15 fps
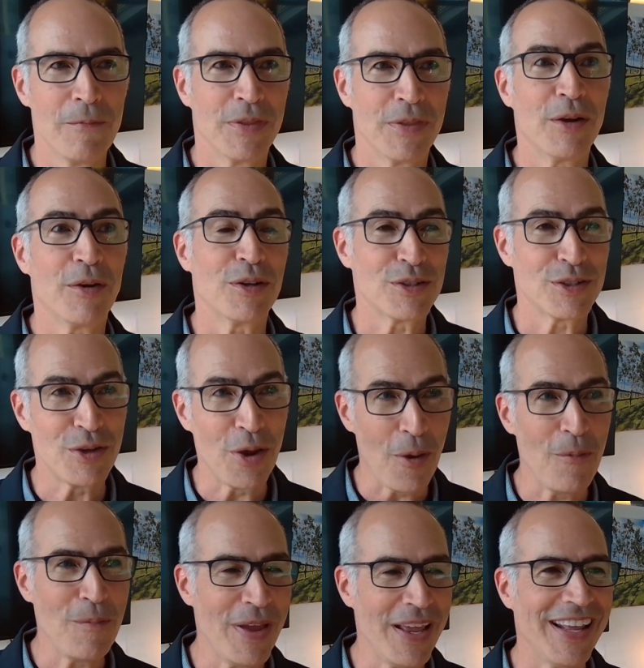There are so
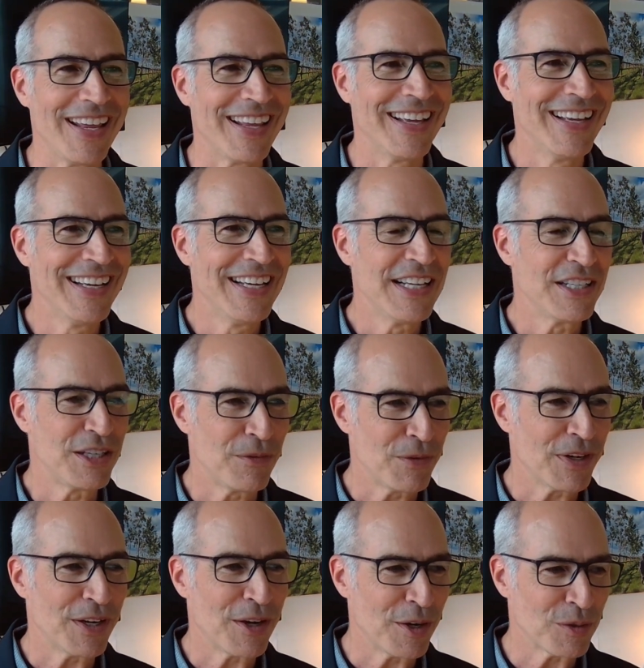many
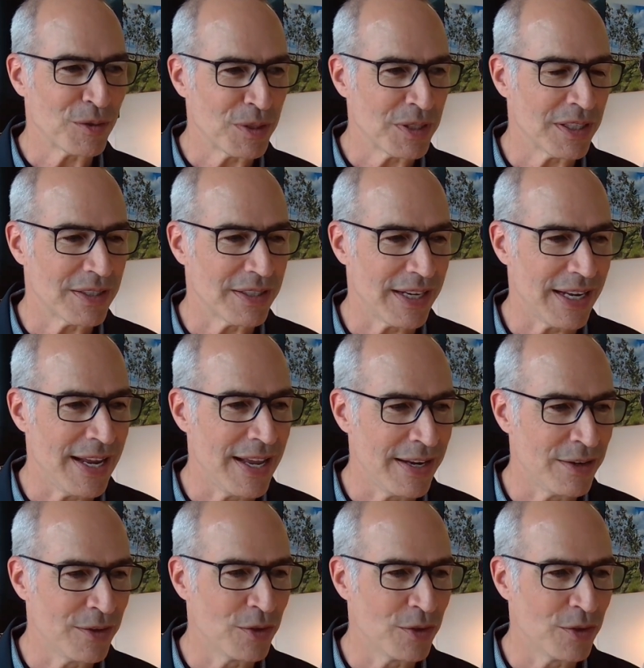different characteristics in